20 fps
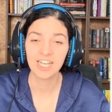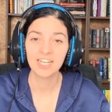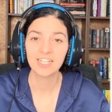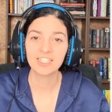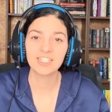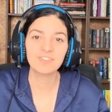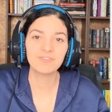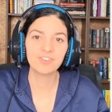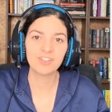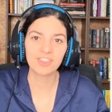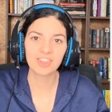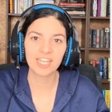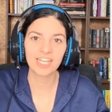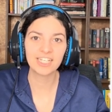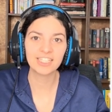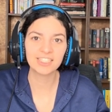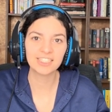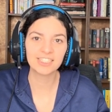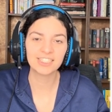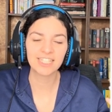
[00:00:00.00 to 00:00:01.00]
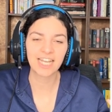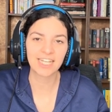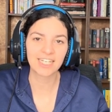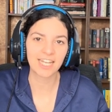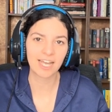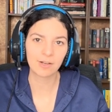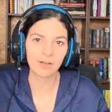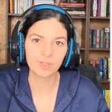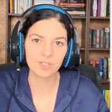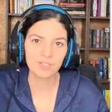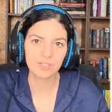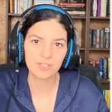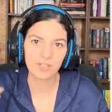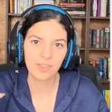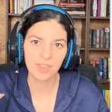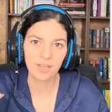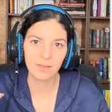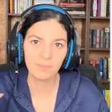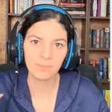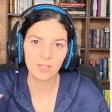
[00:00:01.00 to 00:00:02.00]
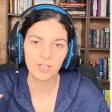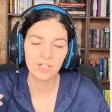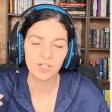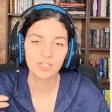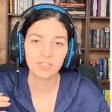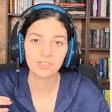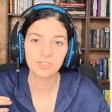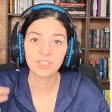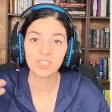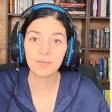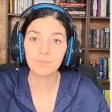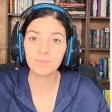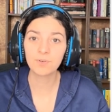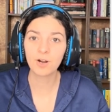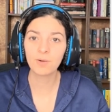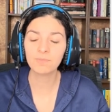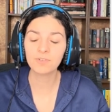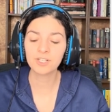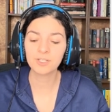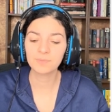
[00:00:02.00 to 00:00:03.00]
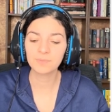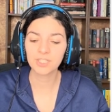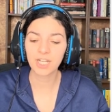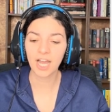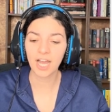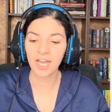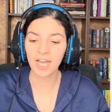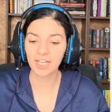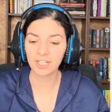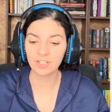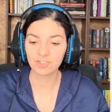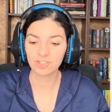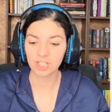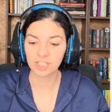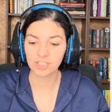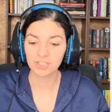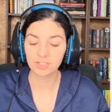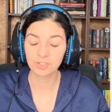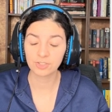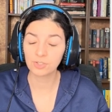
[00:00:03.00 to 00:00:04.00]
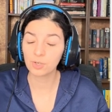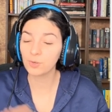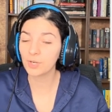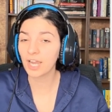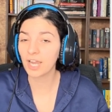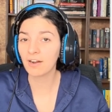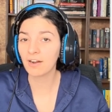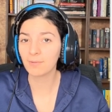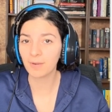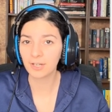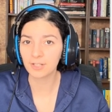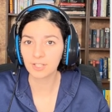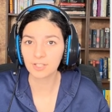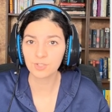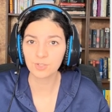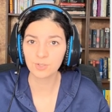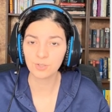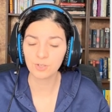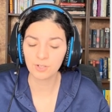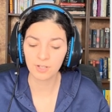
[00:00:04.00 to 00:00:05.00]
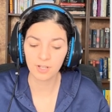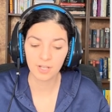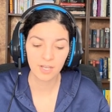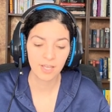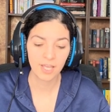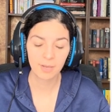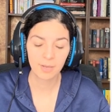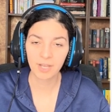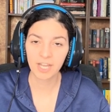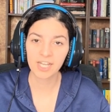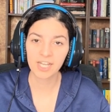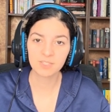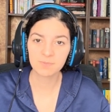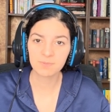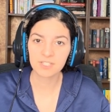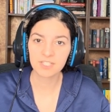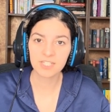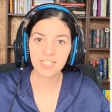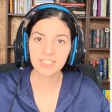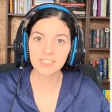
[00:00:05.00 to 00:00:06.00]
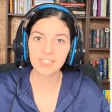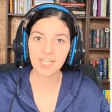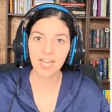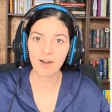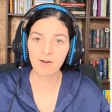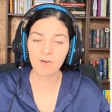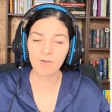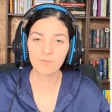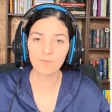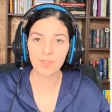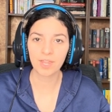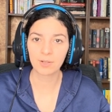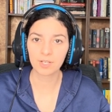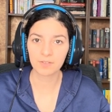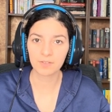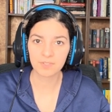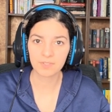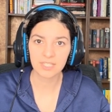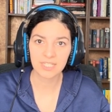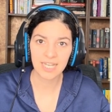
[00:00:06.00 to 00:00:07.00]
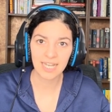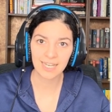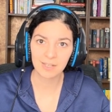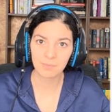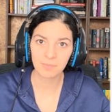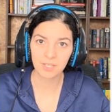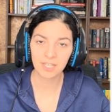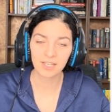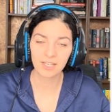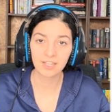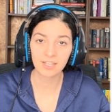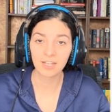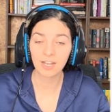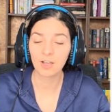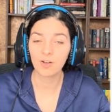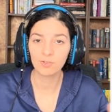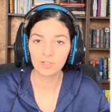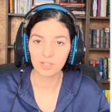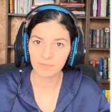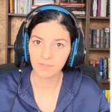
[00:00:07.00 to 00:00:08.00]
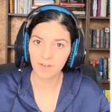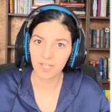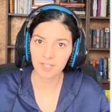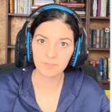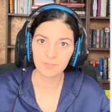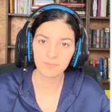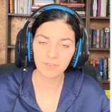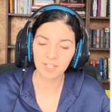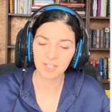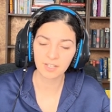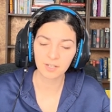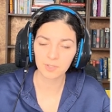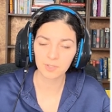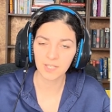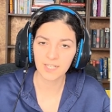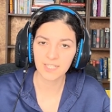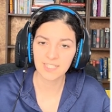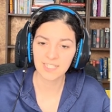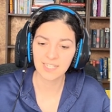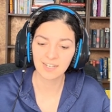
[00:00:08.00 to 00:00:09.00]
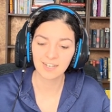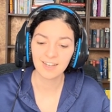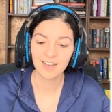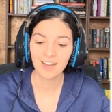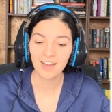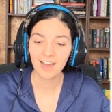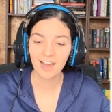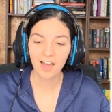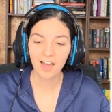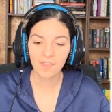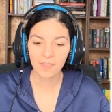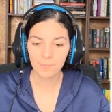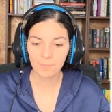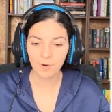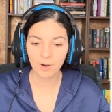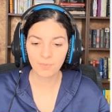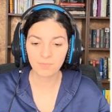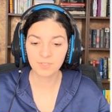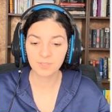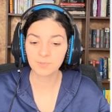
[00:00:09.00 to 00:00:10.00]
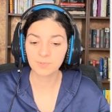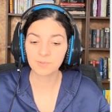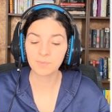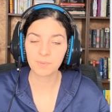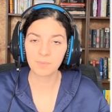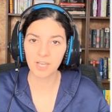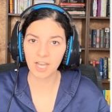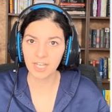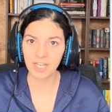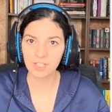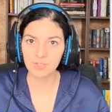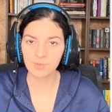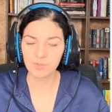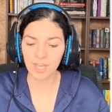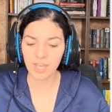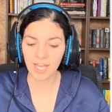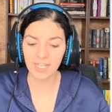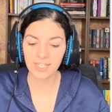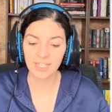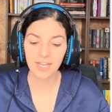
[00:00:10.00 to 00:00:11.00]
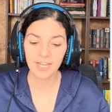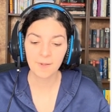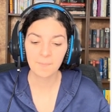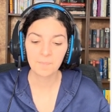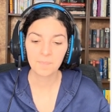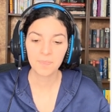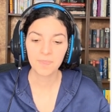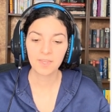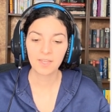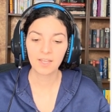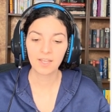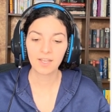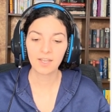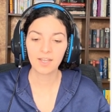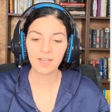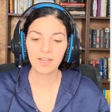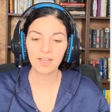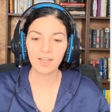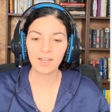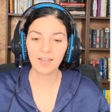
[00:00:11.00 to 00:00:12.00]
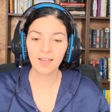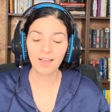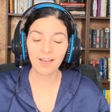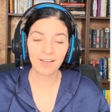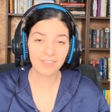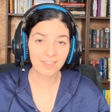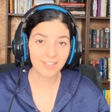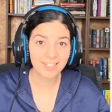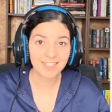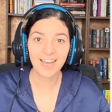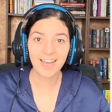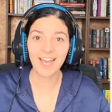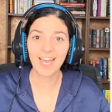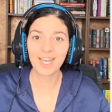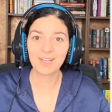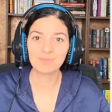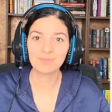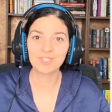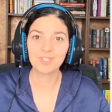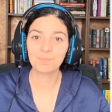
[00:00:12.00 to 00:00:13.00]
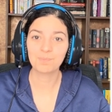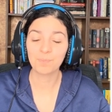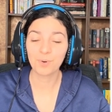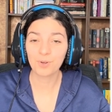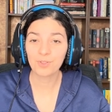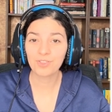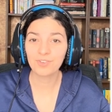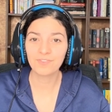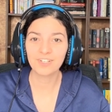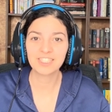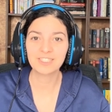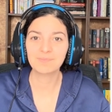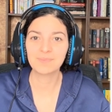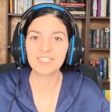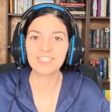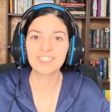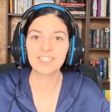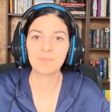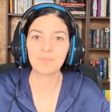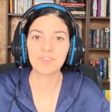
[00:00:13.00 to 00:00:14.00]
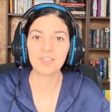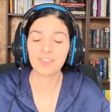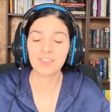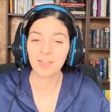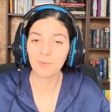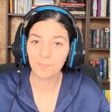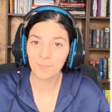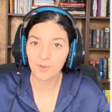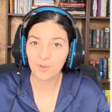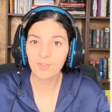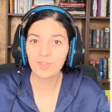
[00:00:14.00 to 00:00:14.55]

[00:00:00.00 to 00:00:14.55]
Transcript: Different things stand out to them. So some problems I just don't care about at all, that my husband takes care of without even telling me, and then I only find out later. Other problems, maybe I do that. Other times, both of us miss something that both